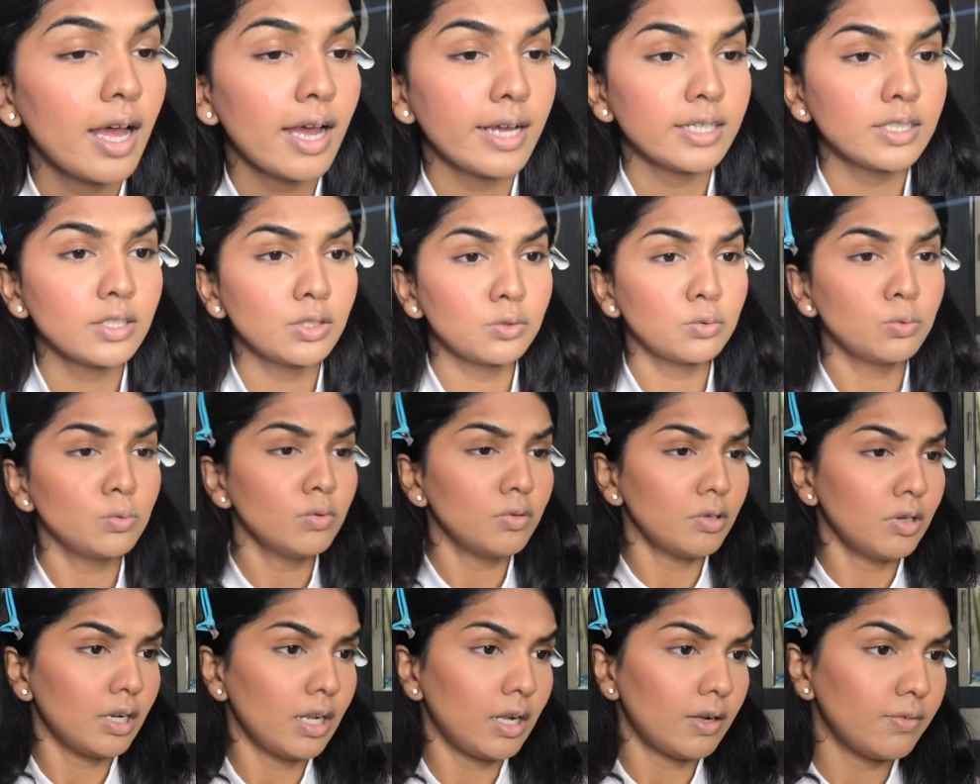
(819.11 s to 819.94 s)
I
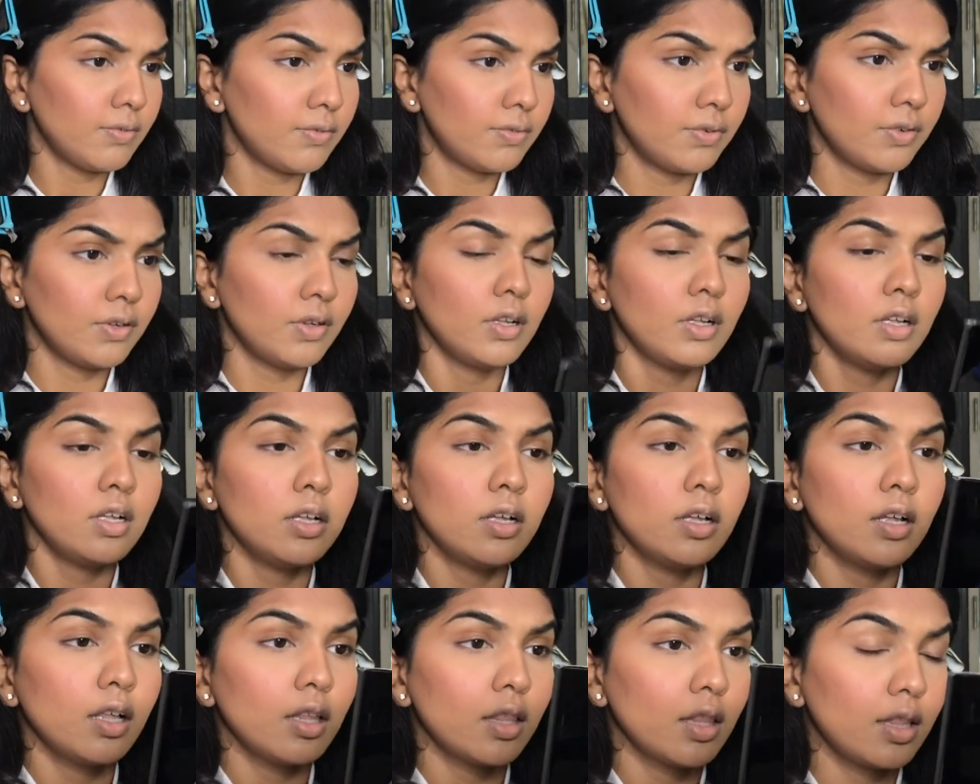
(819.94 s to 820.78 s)
do love
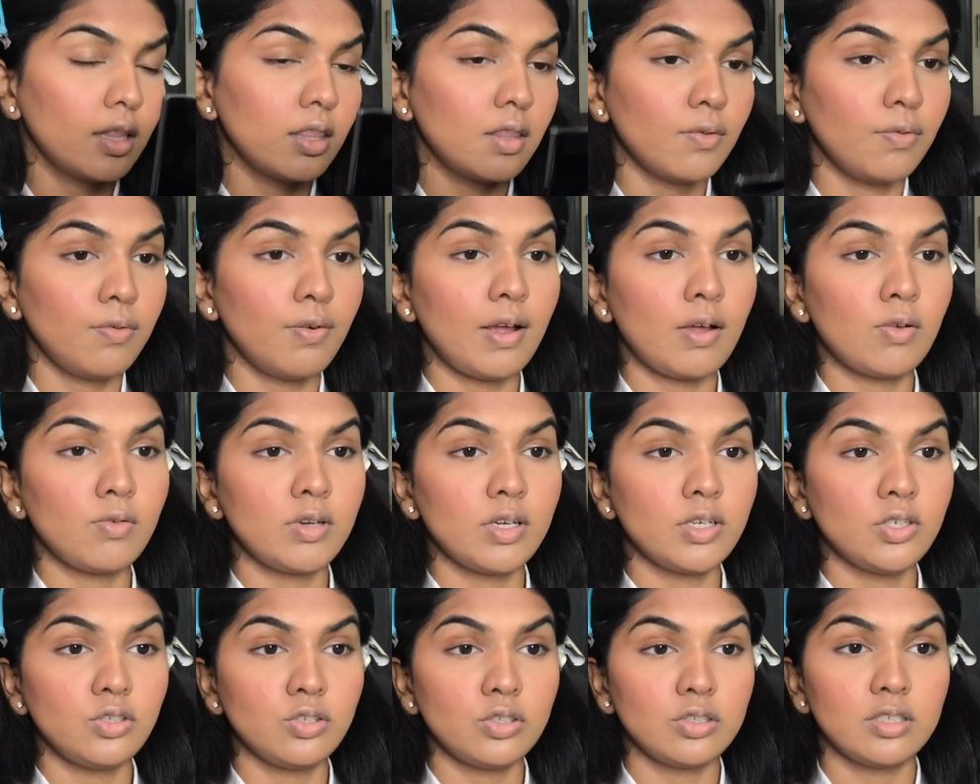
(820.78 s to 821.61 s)
that the
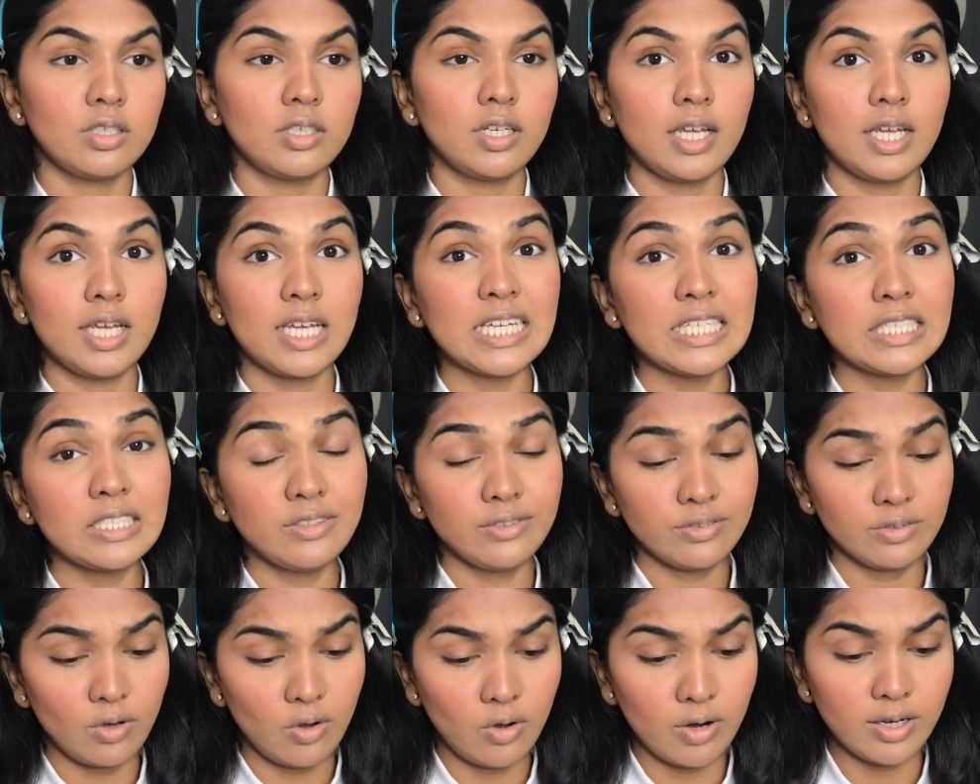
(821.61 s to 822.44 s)
foundation
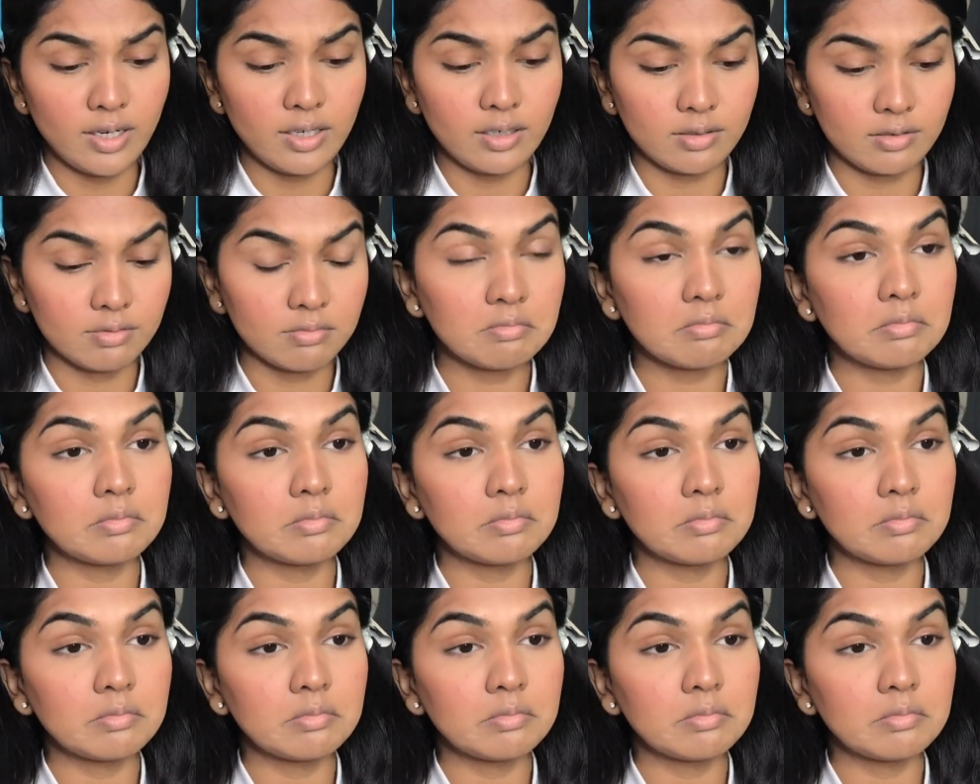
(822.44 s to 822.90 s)
is not